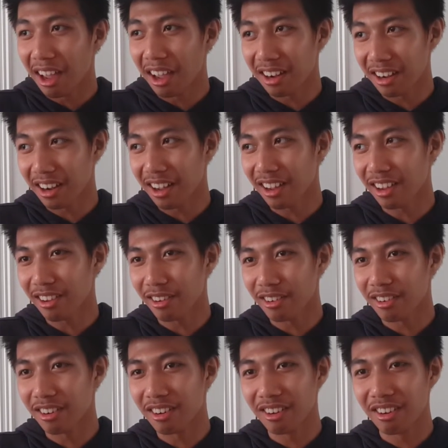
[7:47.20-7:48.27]
and then I
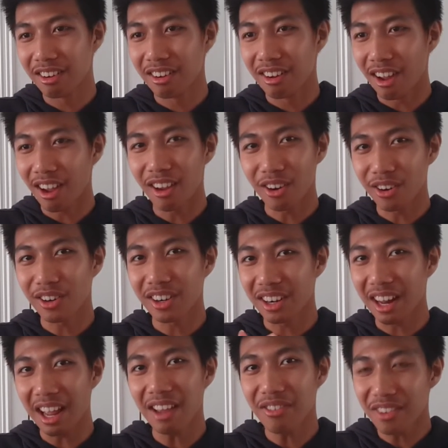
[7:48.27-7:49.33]
heard, I heard
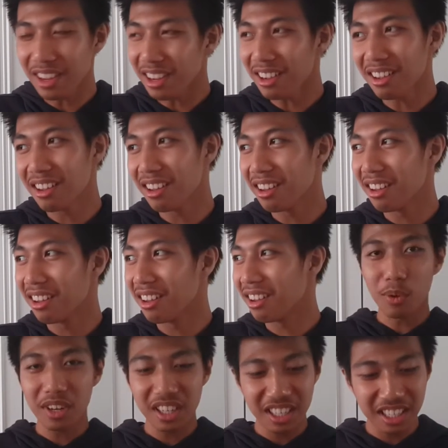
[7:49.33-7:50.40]
laughing. I
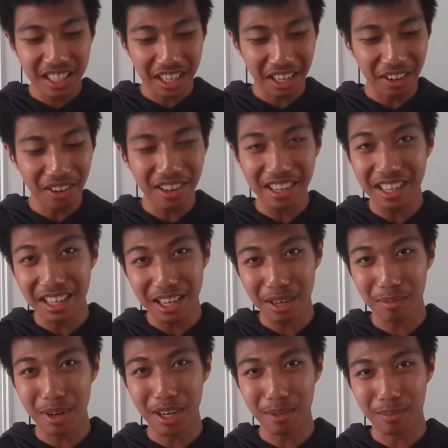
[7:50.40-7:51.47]
was still
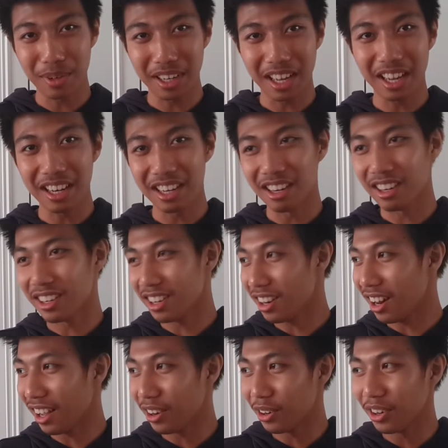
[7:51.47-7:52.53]
eating my spaghetti
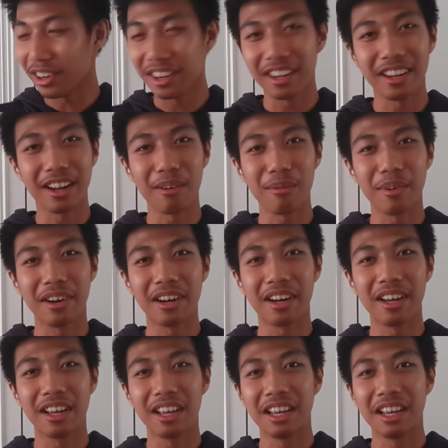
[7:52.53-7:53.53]
until I heard someone